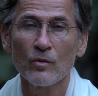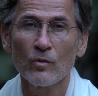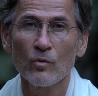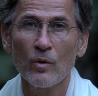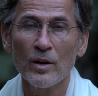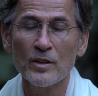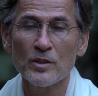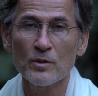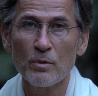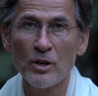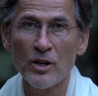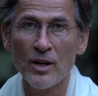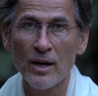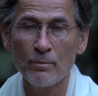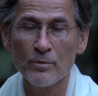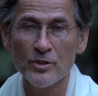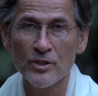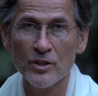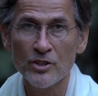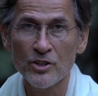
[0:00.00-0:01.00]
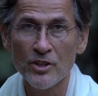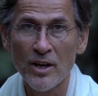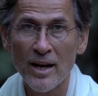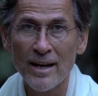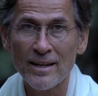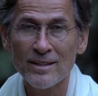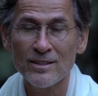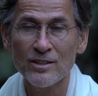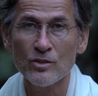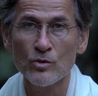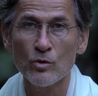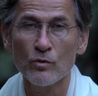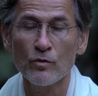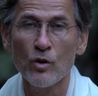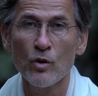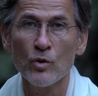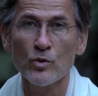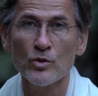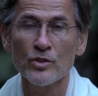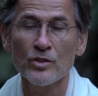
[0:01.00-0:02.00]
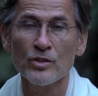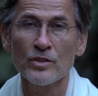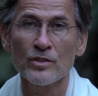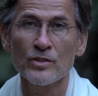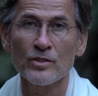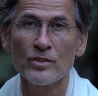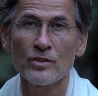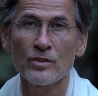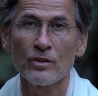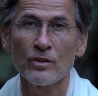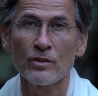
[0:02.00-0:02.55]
One becomes the scientist of consciousness.